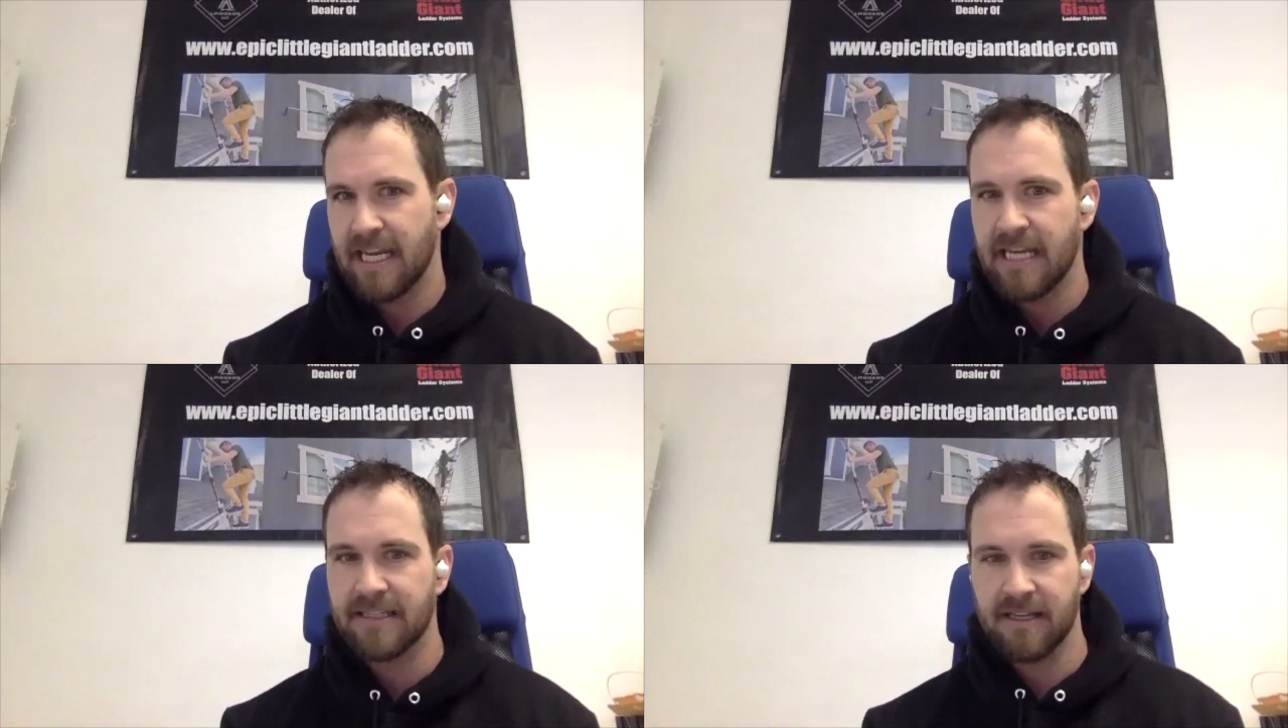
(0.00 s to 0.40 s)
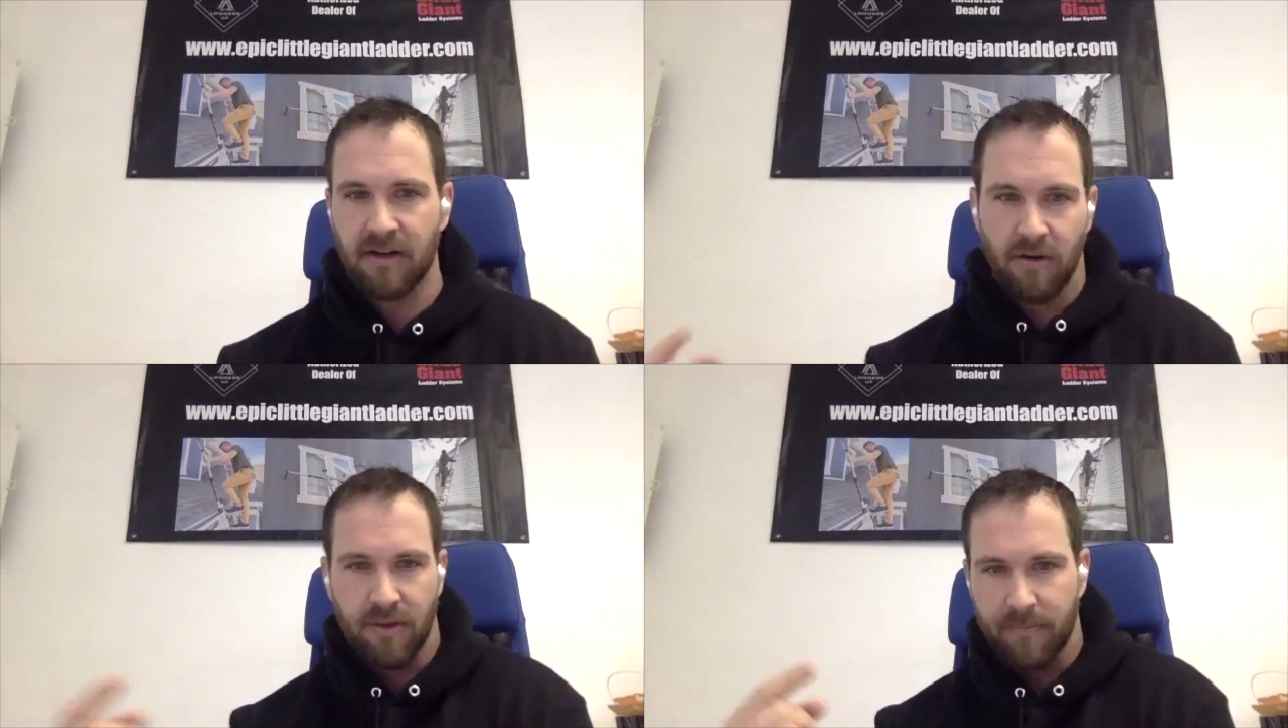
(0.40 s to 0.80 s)
E's that
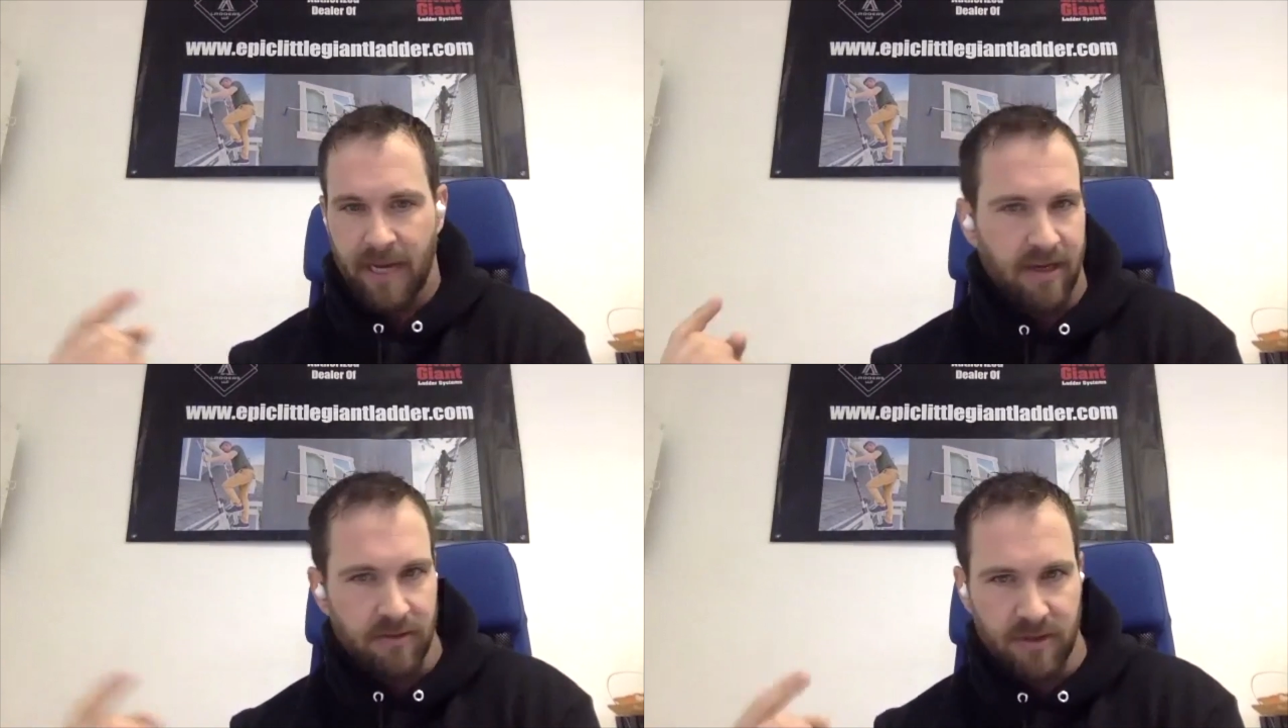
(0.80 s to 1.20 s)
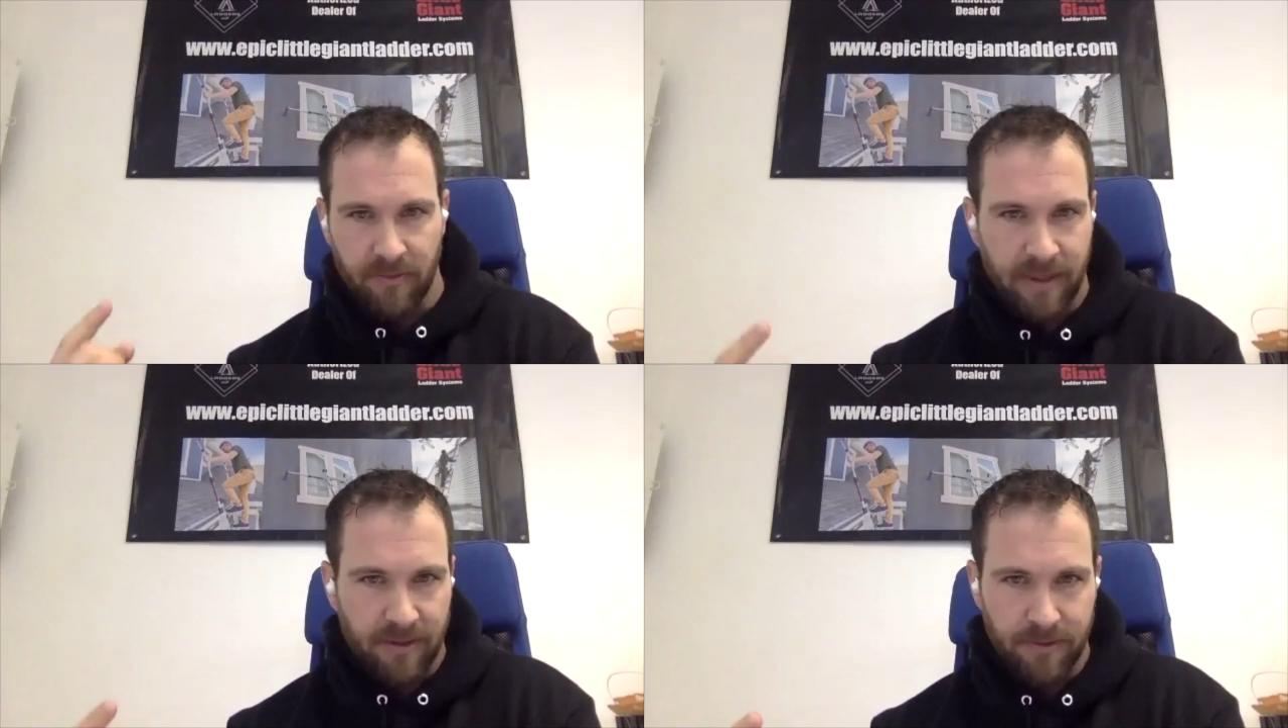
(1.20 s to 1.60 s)
the bay goes all the
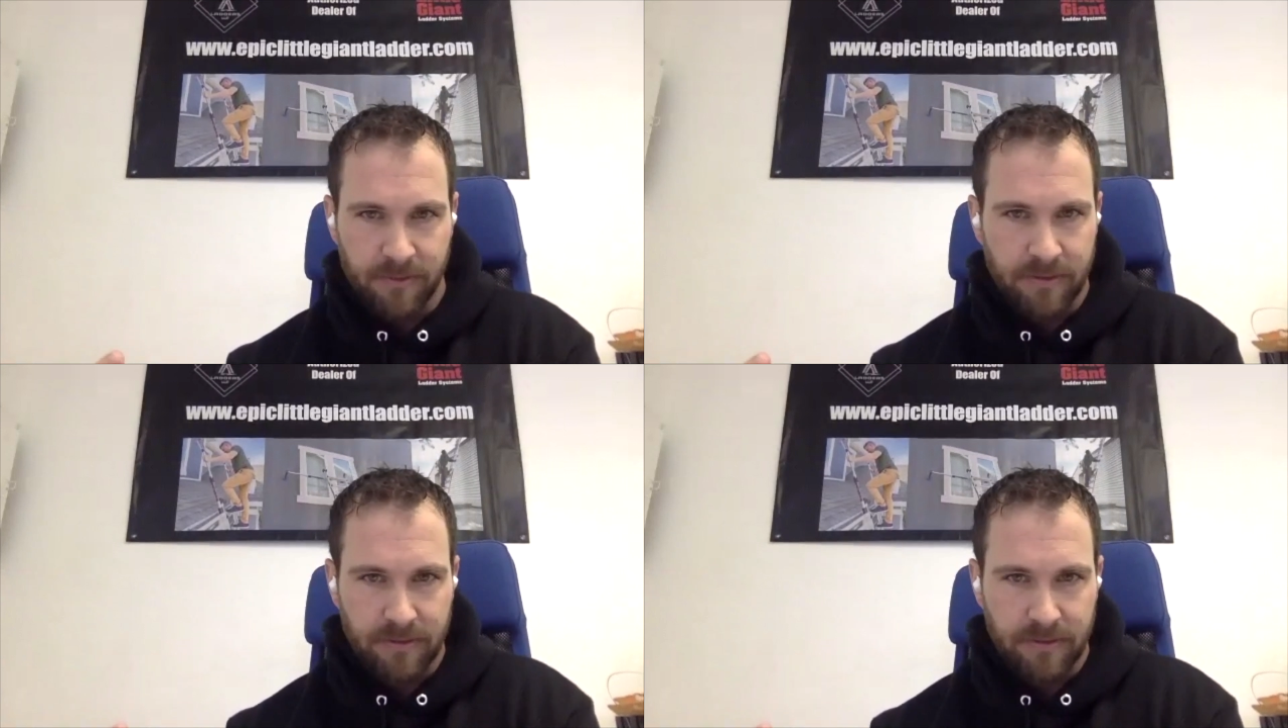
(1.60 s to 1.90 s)
way through.